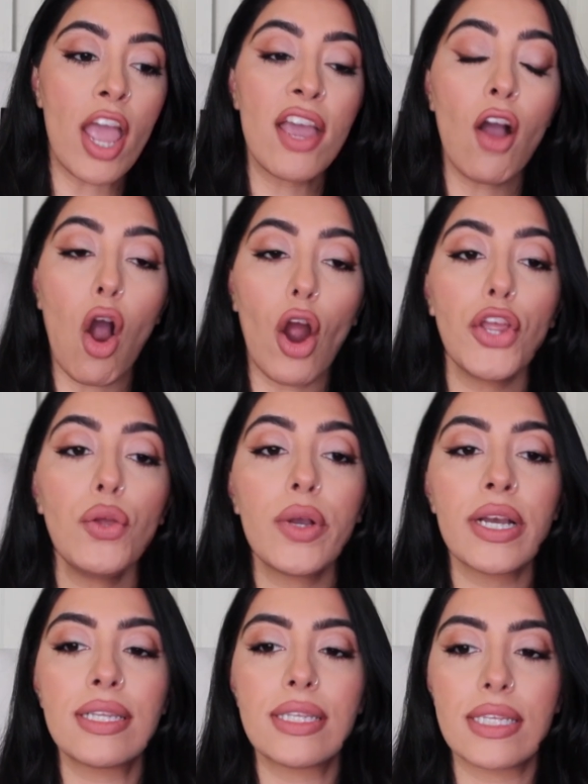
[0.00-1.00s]
are you
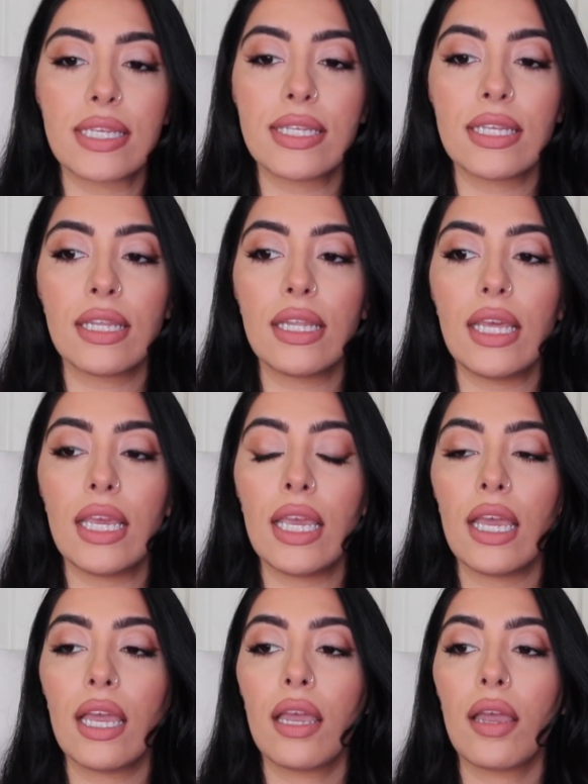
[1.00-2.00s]

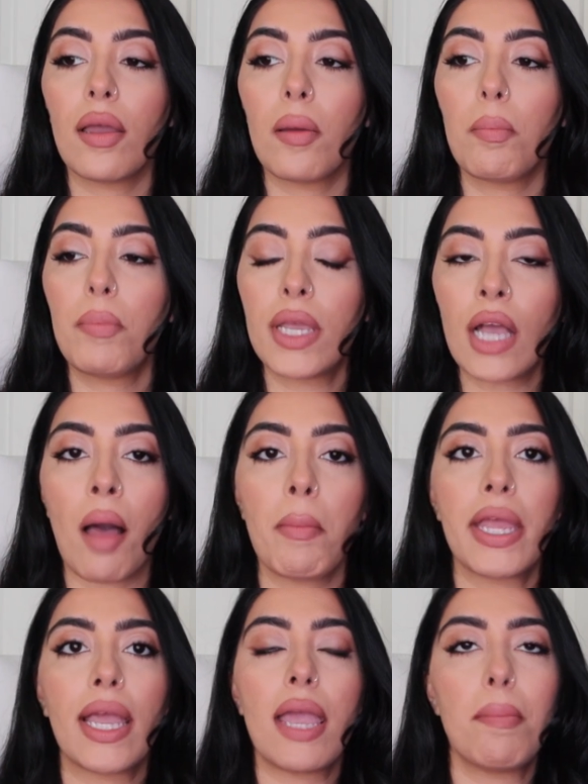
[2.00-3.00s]
consistently
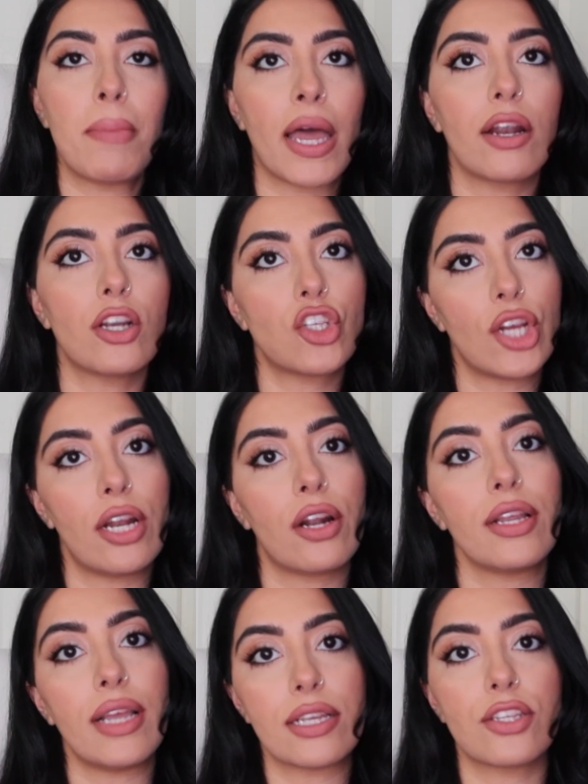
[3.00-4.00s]
becoming a better trader?
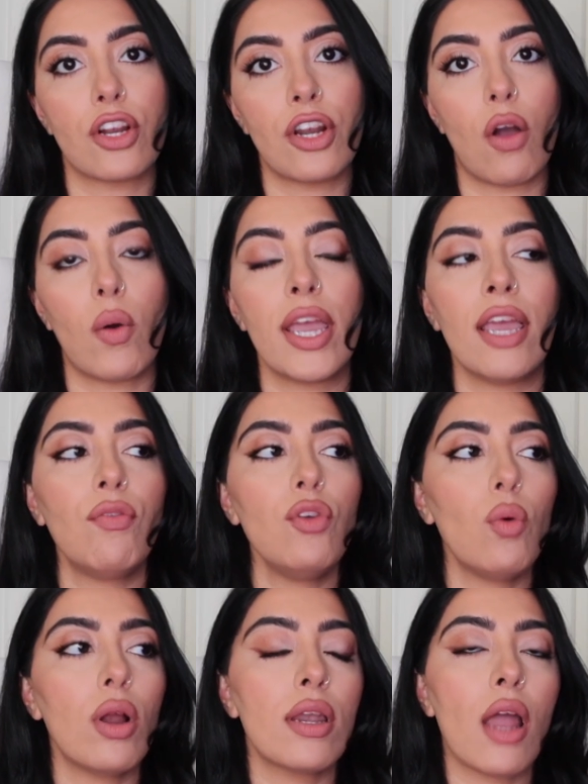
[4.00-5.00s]
Yes or no? If
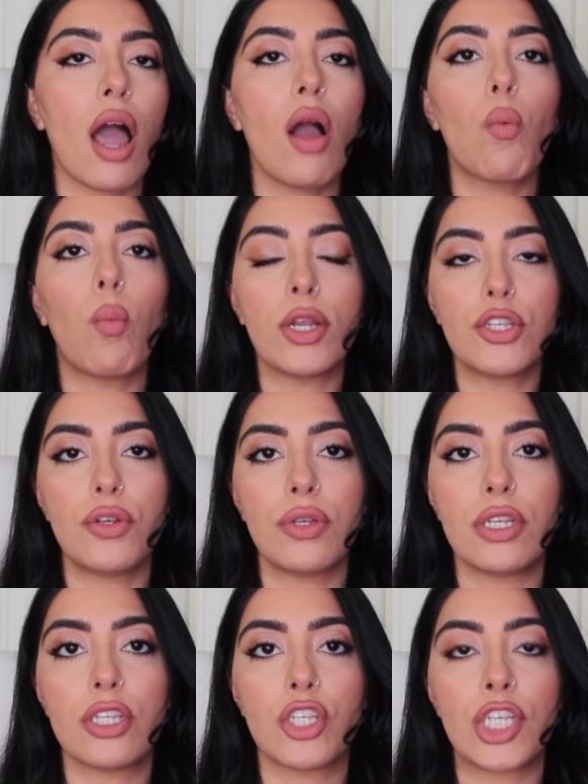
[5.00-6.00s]
you are not, what do you
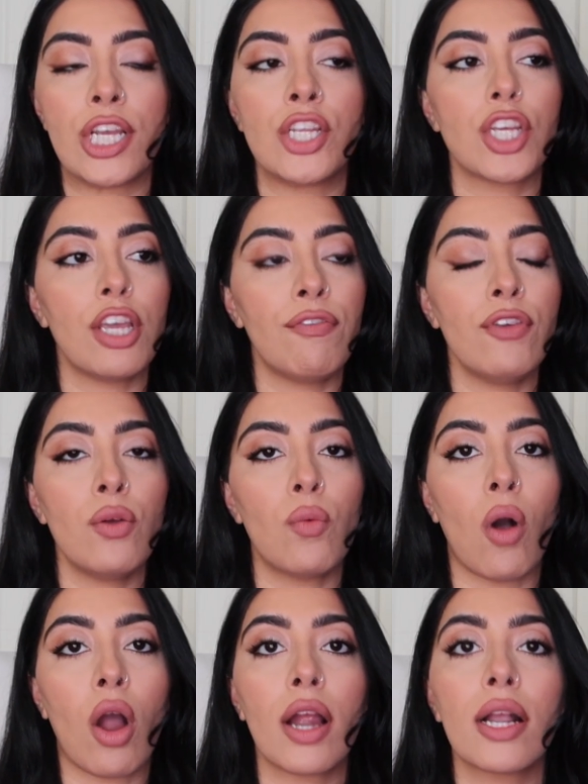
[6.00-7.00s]
need to change? If you
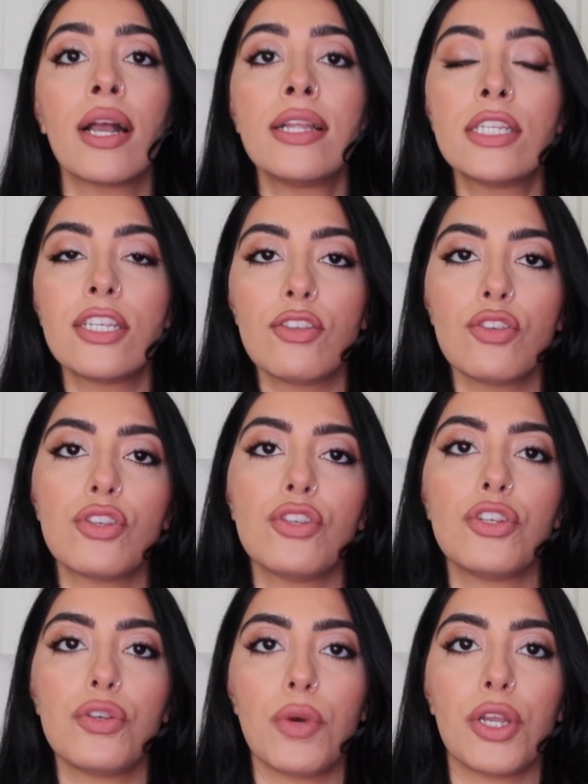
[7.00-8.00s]
are, continue to
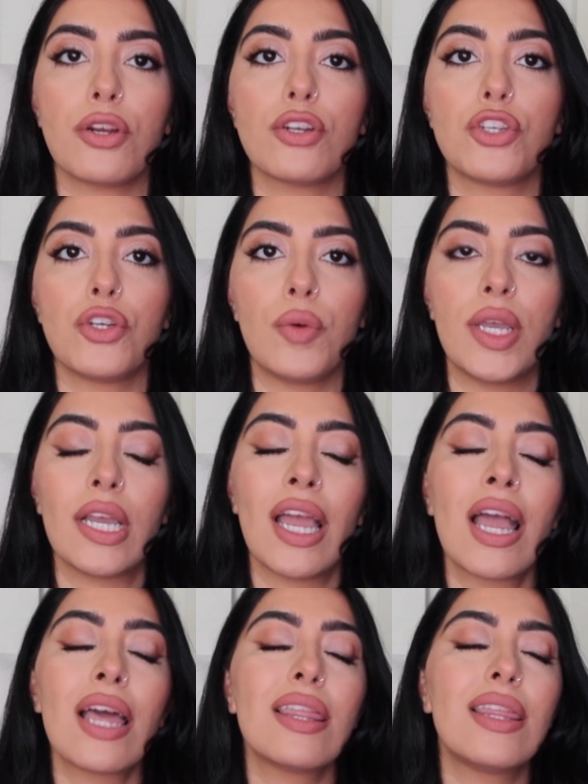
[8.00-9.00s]
do what you're doing.
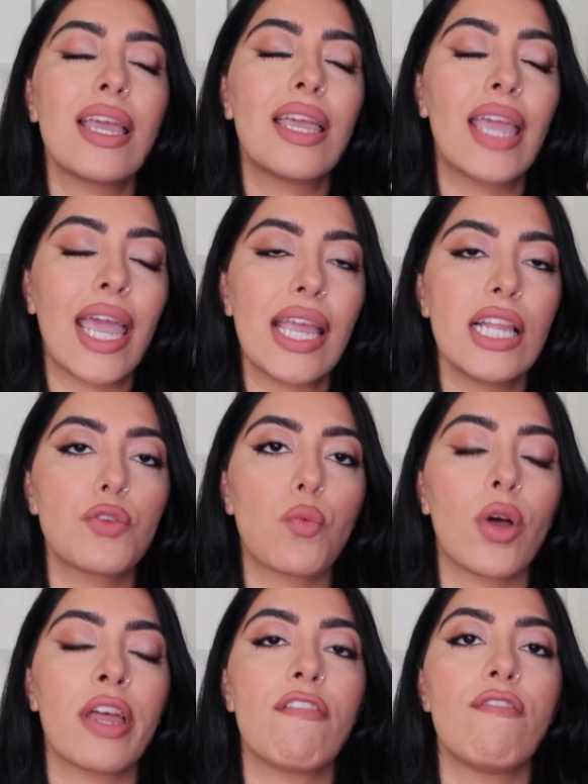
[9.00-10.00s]
The gains
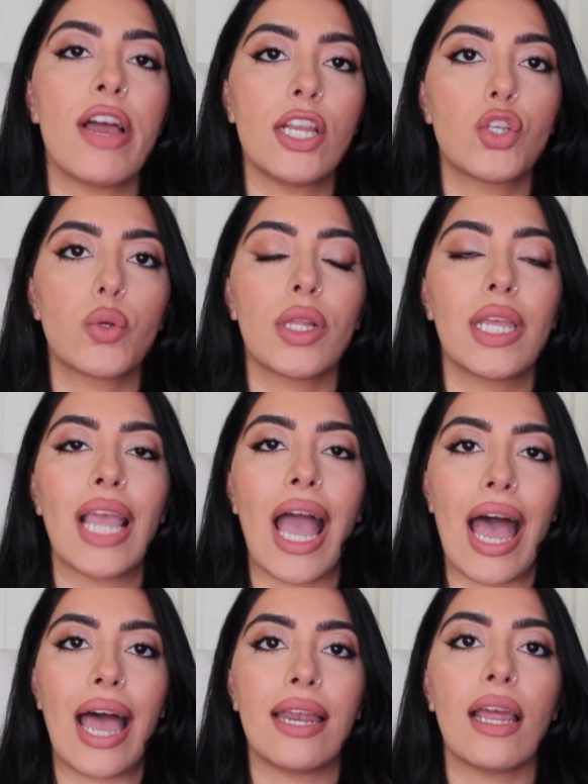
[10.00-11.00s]
will eventually
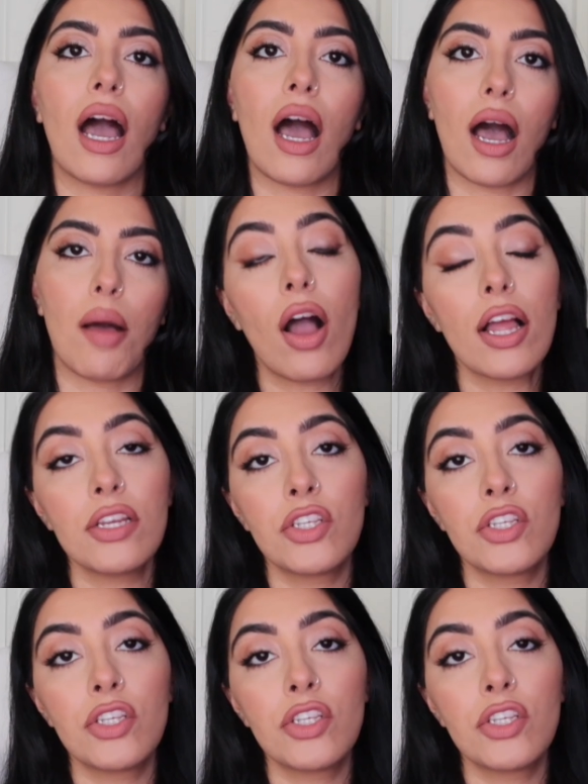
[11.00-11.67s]
add up.